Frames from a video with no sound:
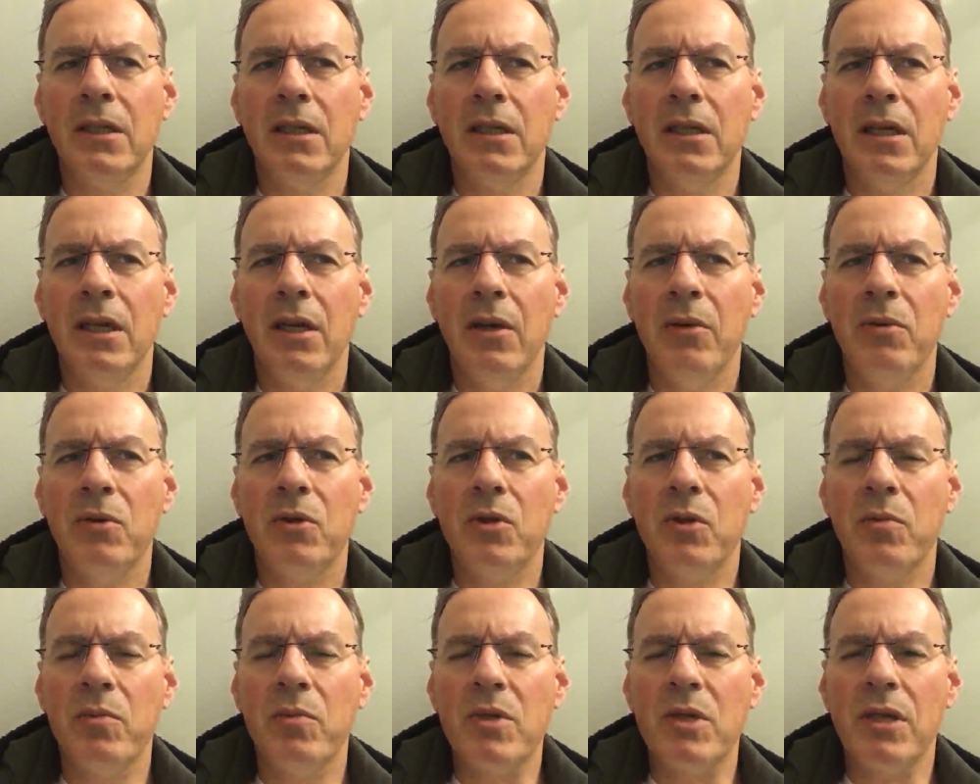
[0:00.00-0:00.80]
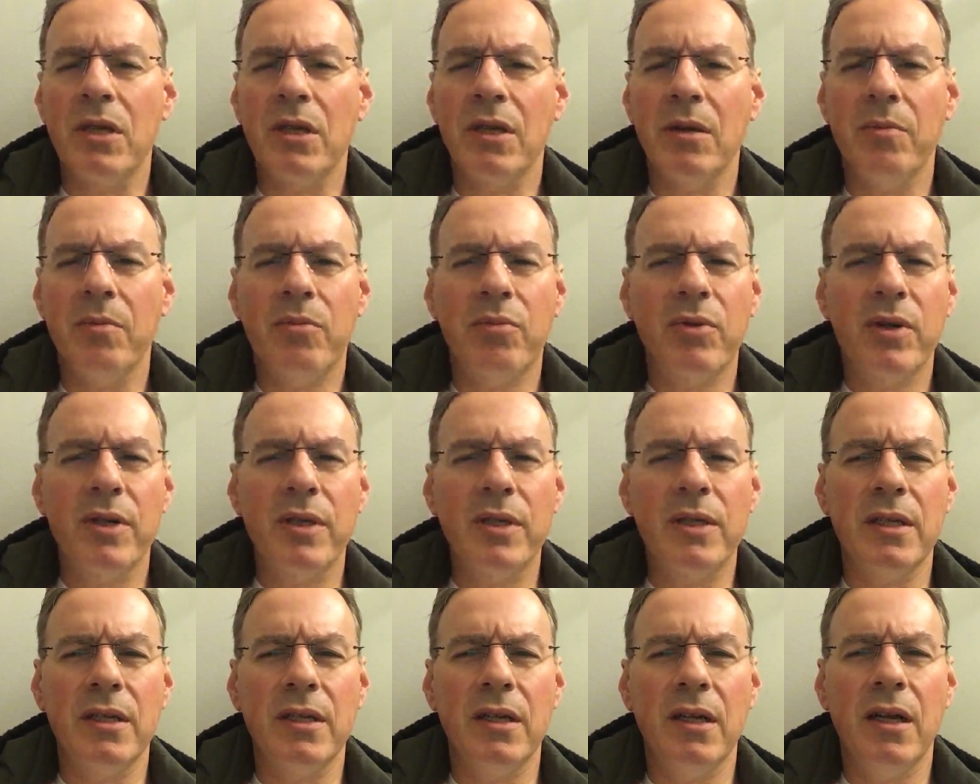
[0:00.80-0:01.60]
was almost like a
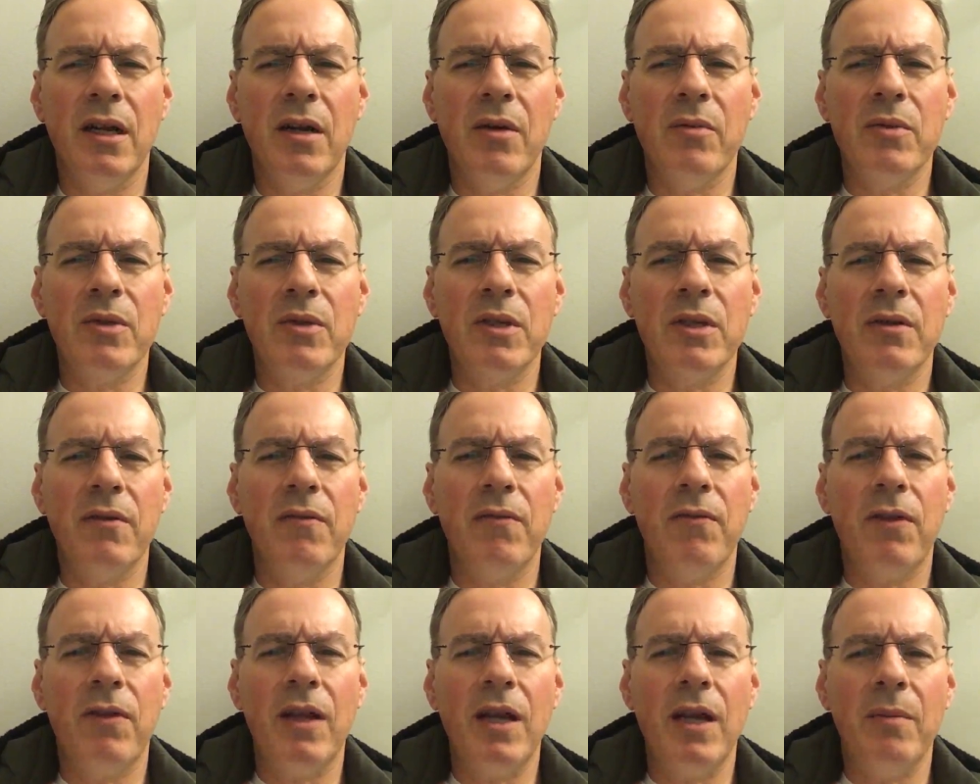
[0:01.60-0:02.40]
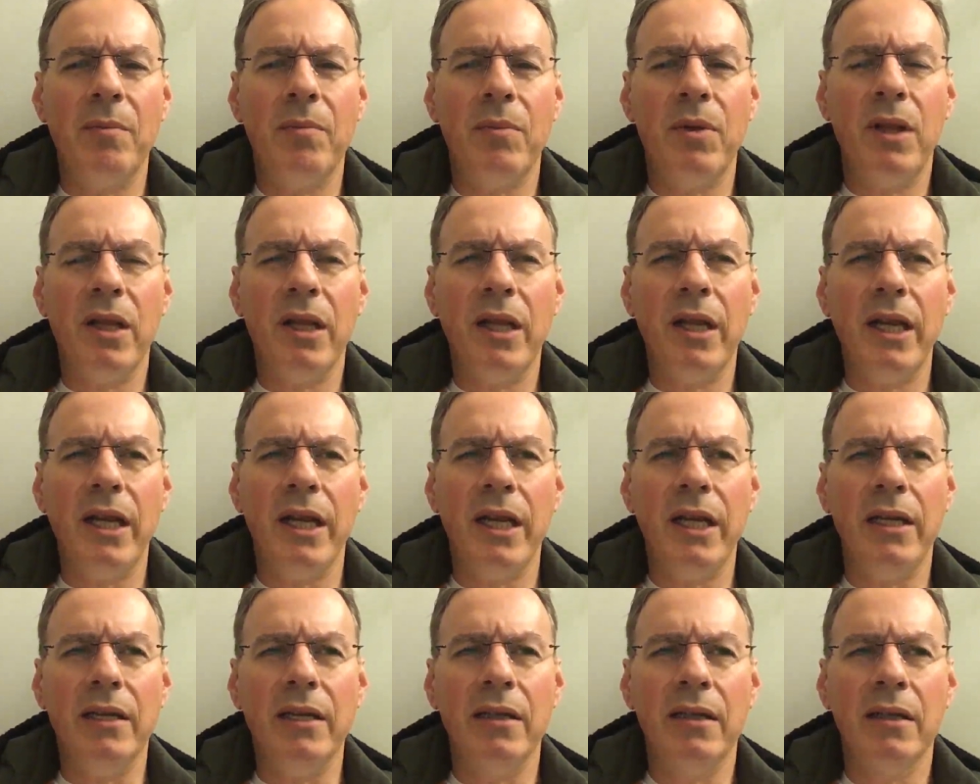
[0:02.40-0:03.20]
prison, and I was in a flat
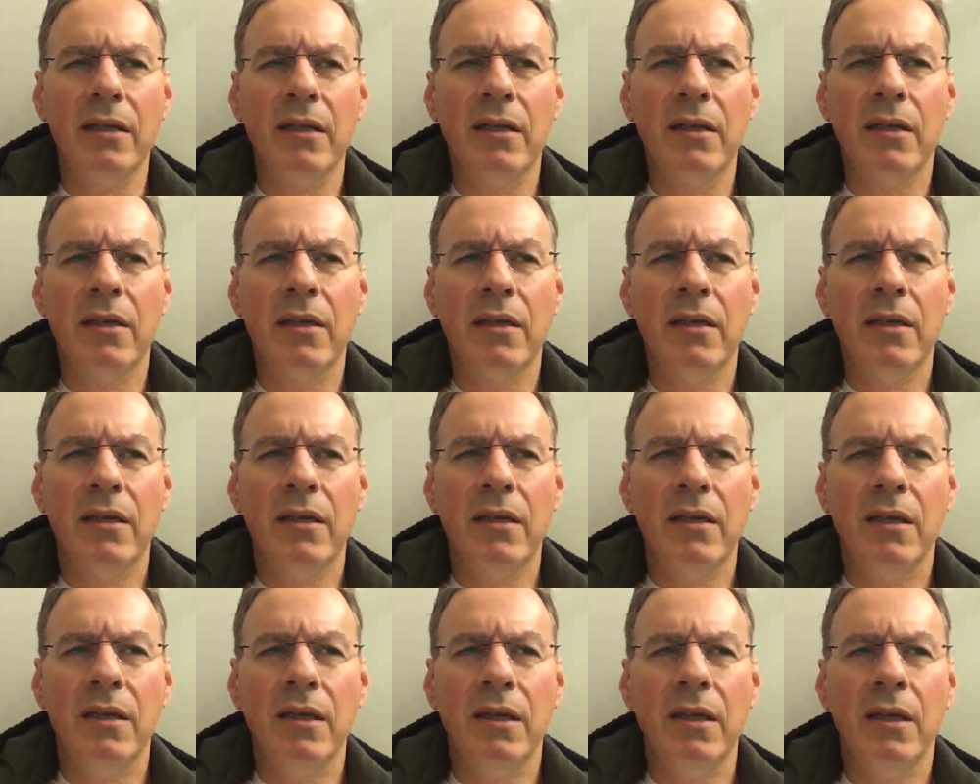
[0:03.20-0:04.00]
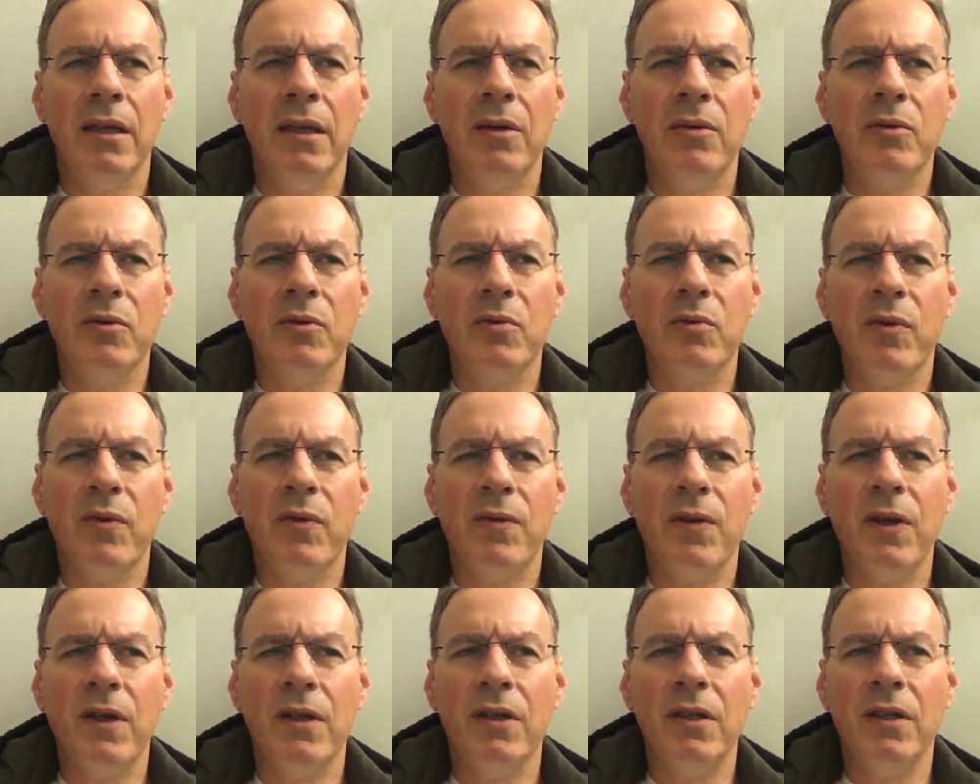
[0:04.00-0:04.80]
plane, and I was
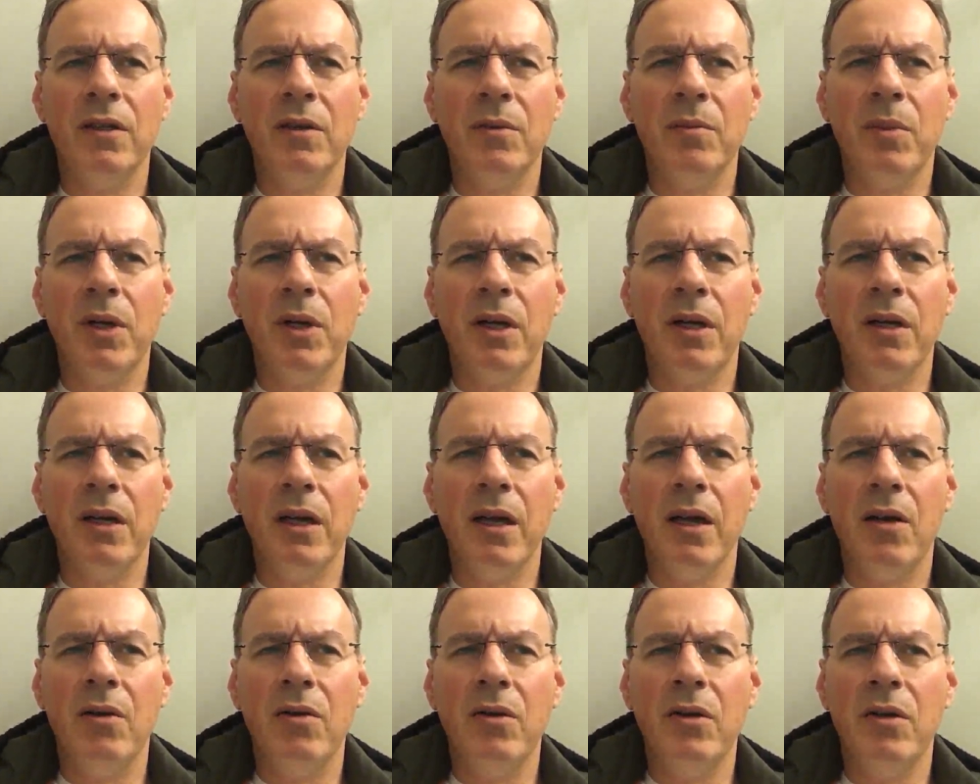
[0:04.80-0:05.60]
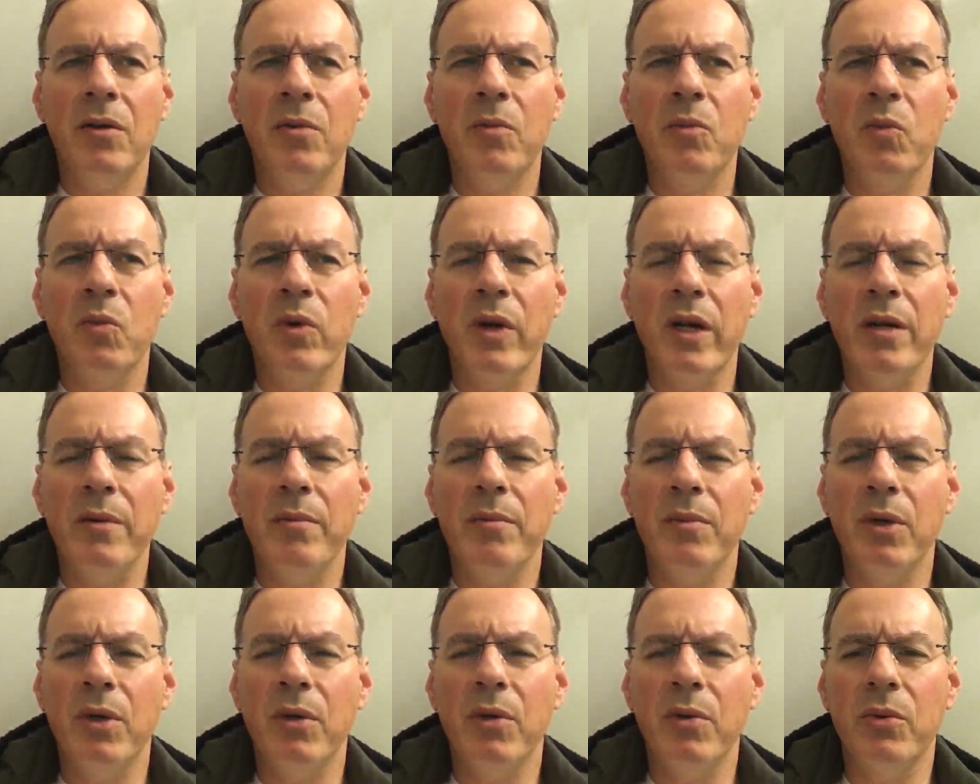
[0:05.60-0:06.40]
reflecting upon how come
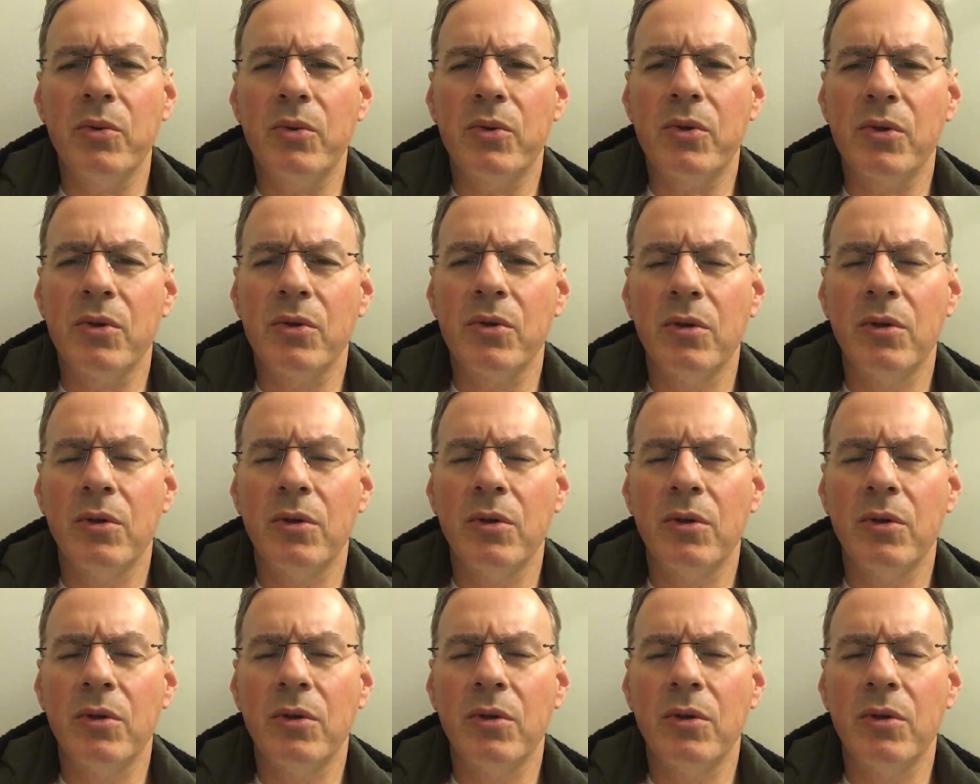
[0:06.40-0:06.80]
rainbows